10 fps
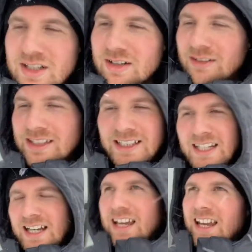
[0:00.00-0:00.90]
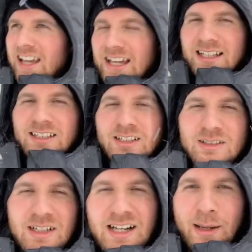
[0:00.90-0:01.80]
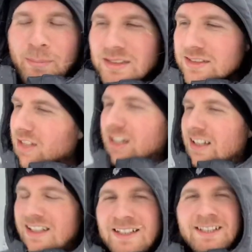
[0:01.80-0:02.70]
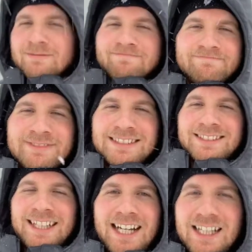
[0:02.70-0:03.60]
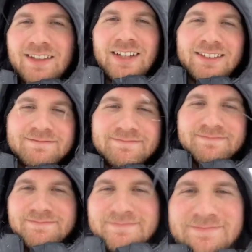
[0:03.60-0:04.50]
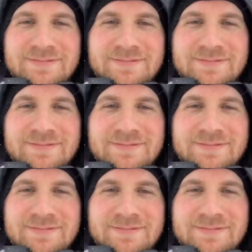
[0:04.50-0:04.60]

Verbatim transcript: look what happens. I love it. Here's the part